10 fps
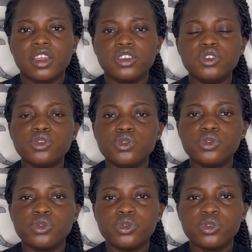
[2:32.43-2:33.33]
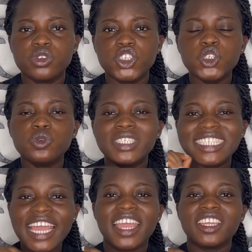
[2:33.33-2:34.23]
you
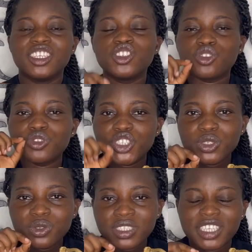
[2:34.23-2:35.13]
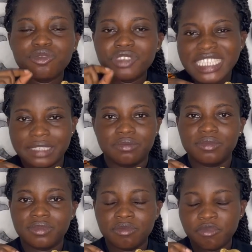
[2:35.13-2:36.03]
then introduce a rhythm
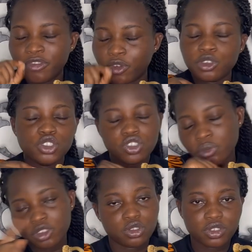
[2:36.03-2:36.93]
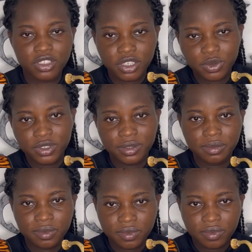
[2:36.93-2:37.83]
before you jump into your skills.
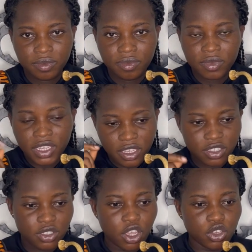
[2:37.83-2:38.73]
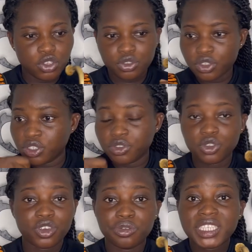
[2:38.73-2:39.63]
Yes, you
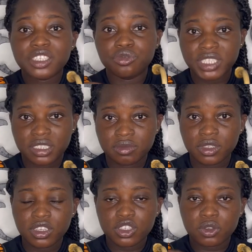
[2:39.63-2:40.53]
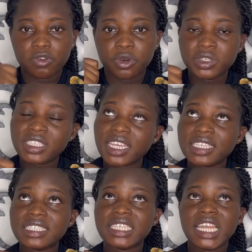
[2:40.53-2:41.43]
create a rhythm. So for
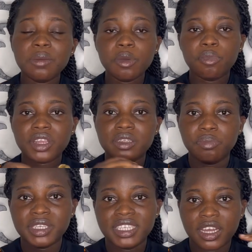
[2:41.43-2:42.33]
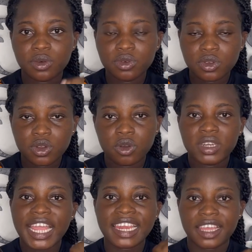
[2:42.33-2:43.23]
instance, let me break the beat down on
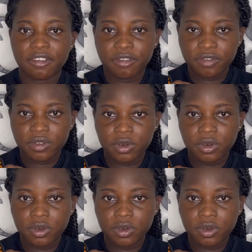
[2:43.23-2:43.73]
high life